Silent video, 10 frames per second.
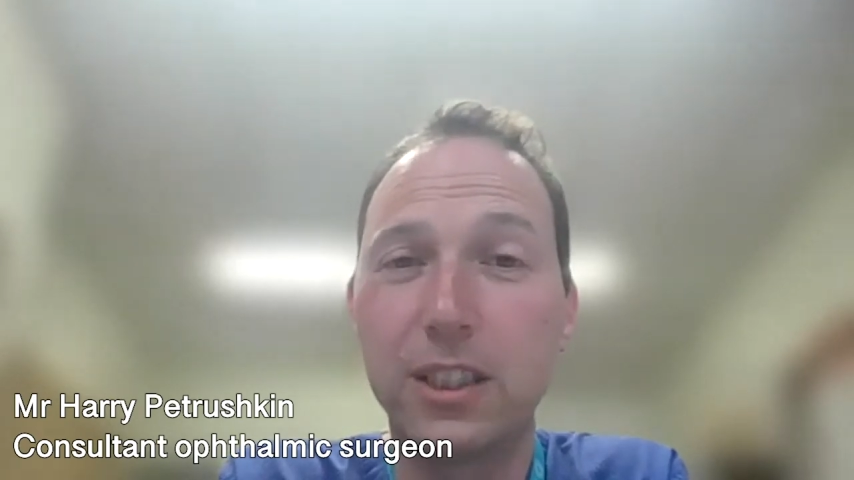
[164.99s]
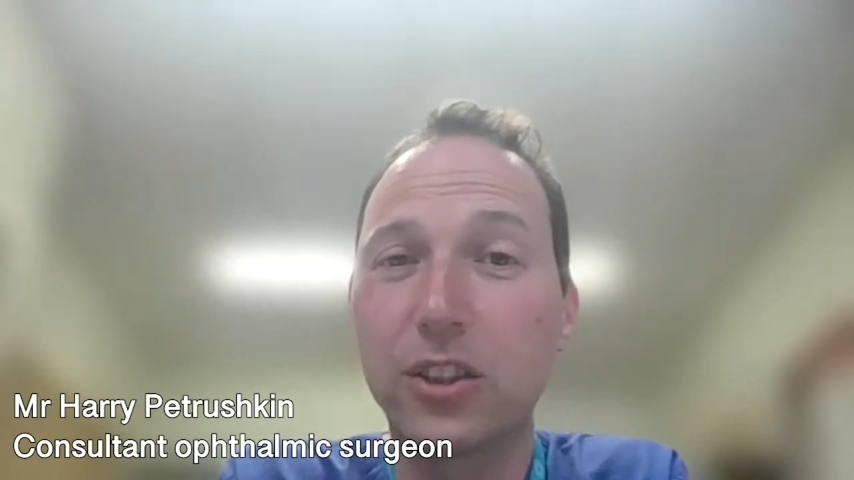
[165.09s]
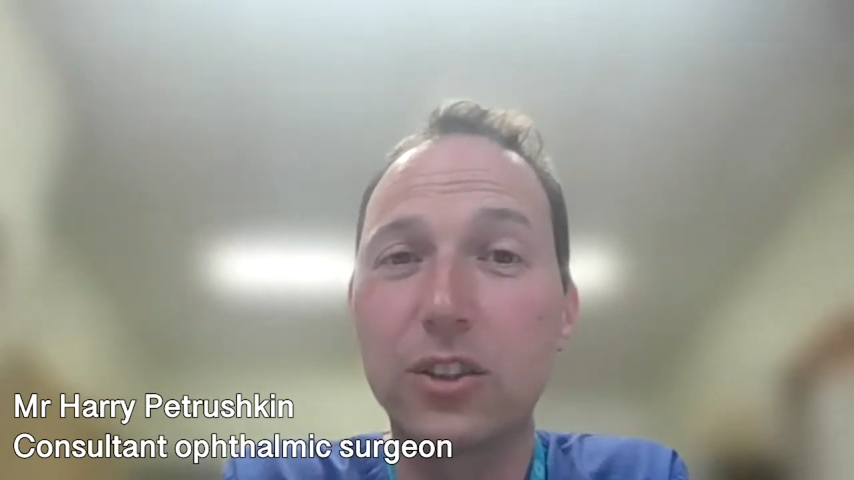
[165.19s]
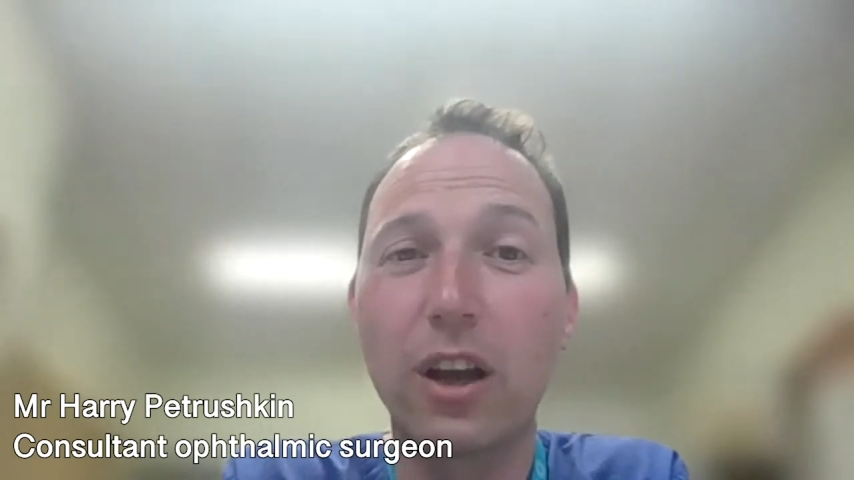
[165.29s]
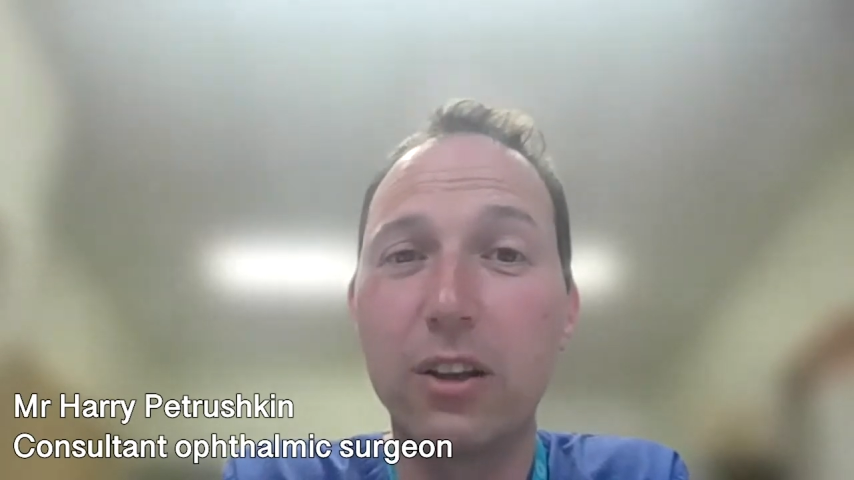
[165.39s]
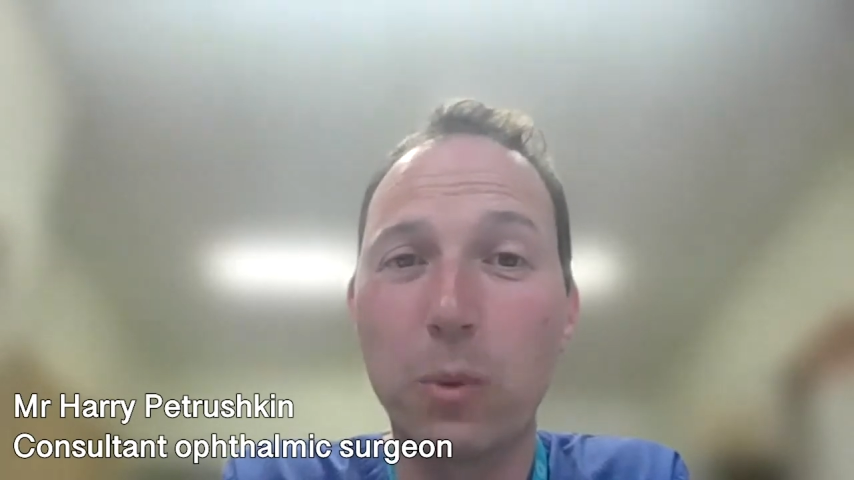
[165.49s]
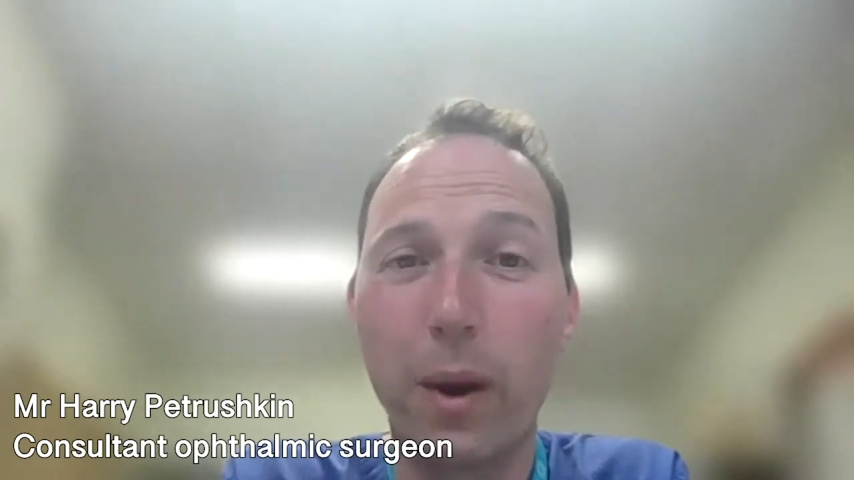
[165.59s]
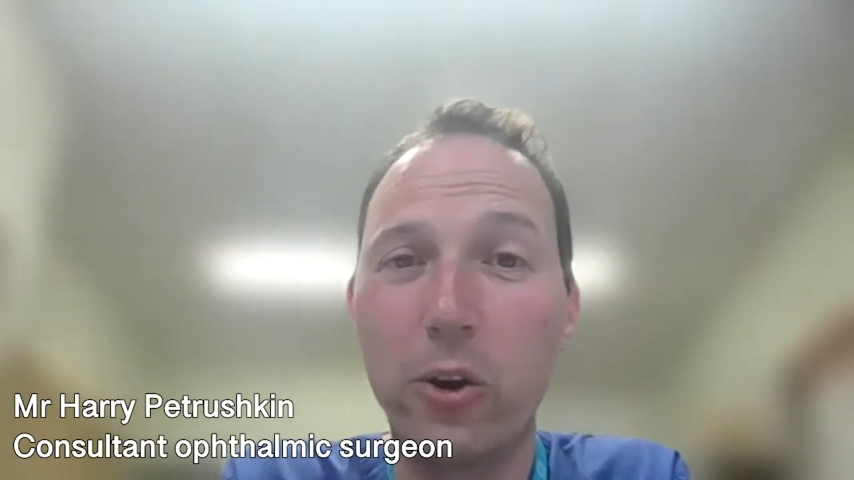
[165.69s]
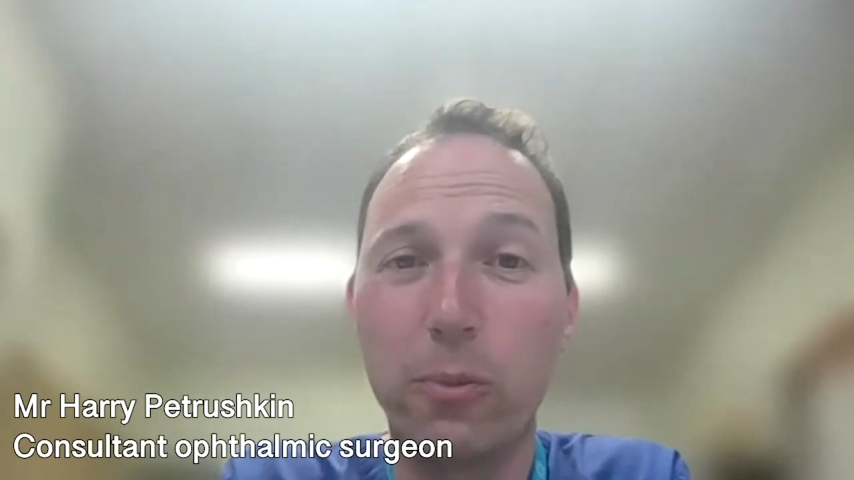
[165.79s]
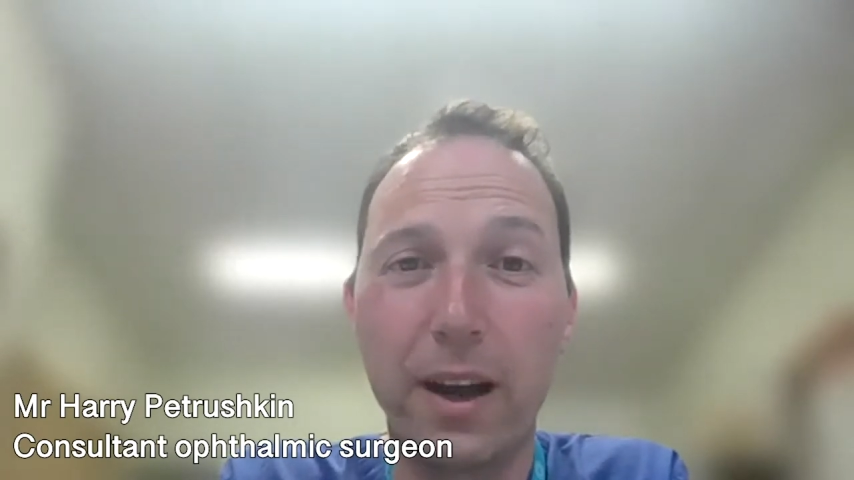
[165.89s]
it just goes
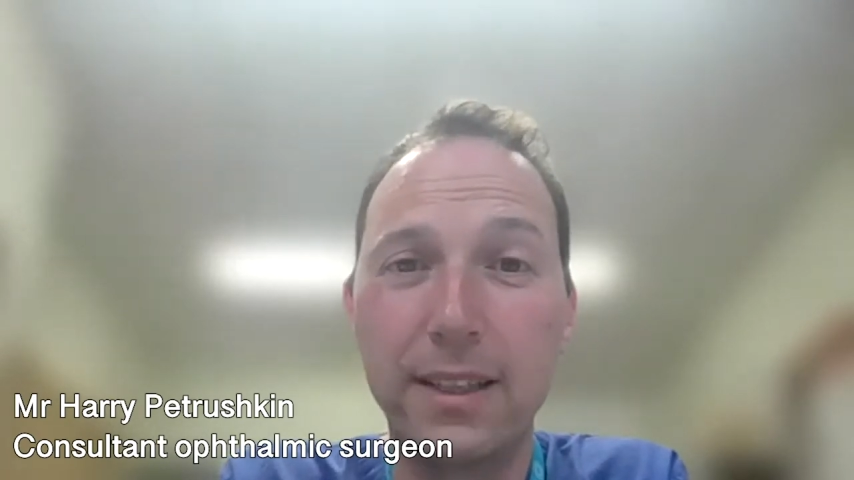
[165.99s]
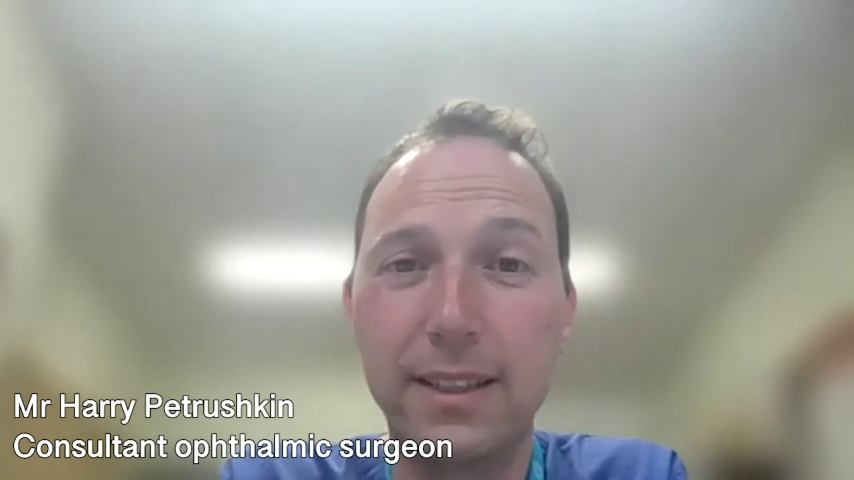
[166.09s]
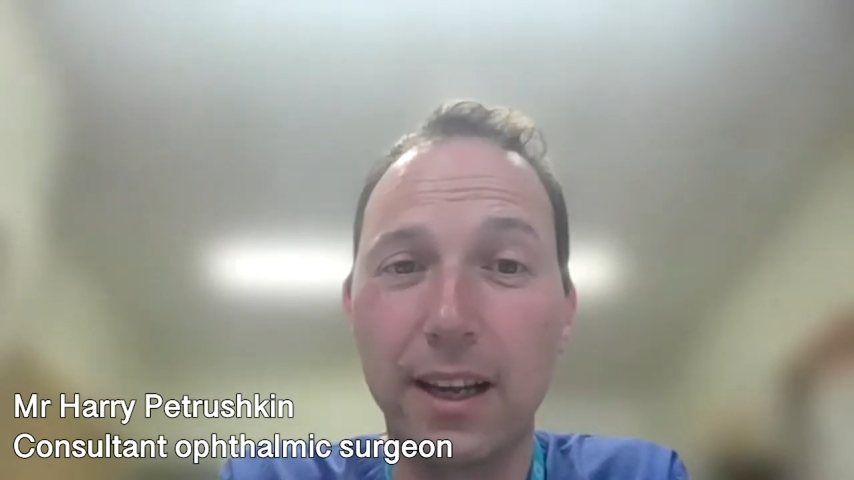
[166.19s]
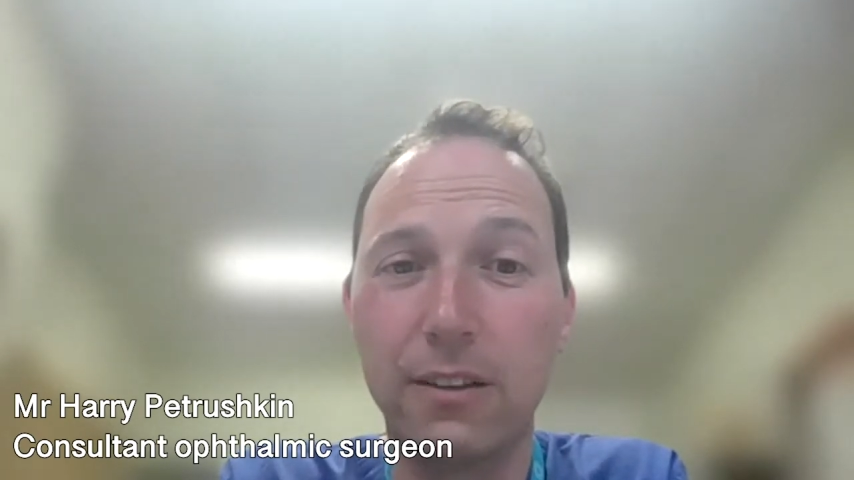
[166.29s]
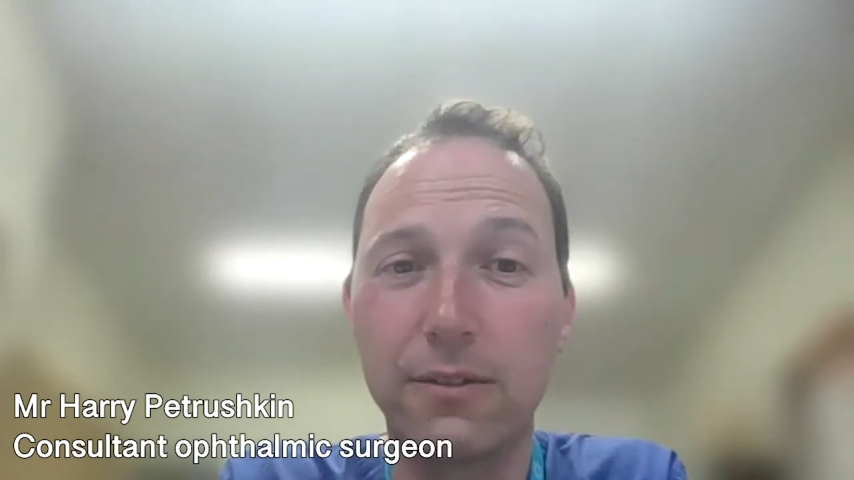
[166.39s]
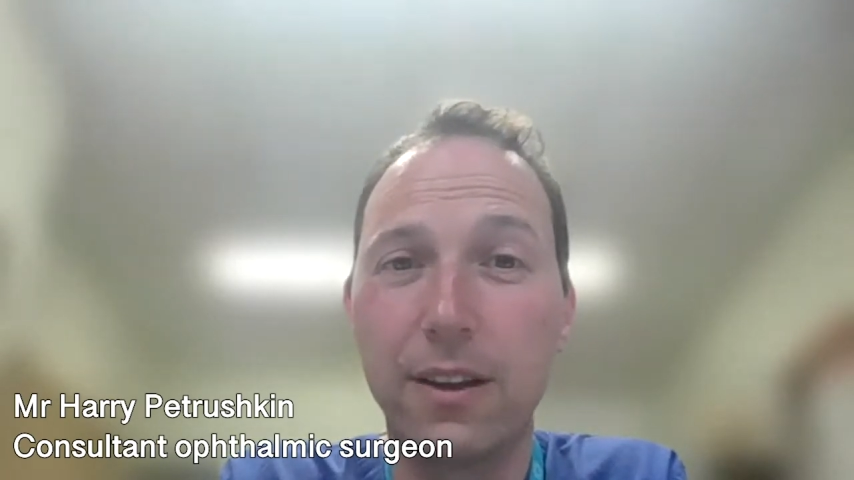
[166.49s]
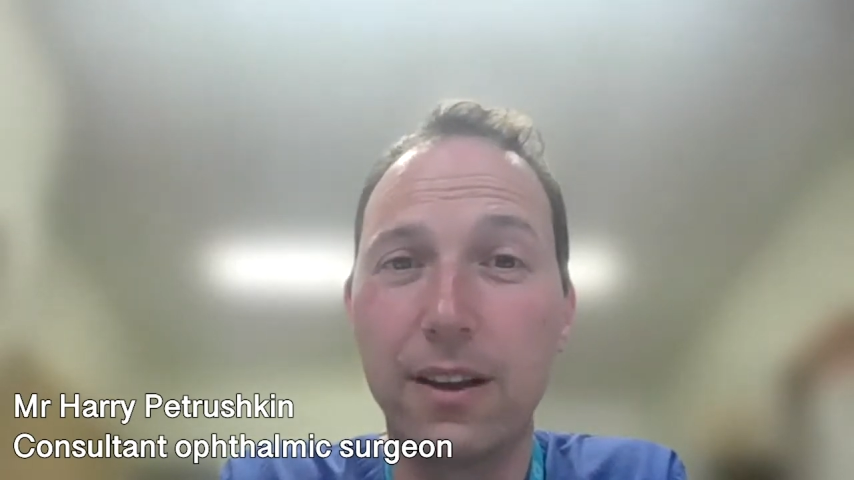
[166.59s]
away all by itself.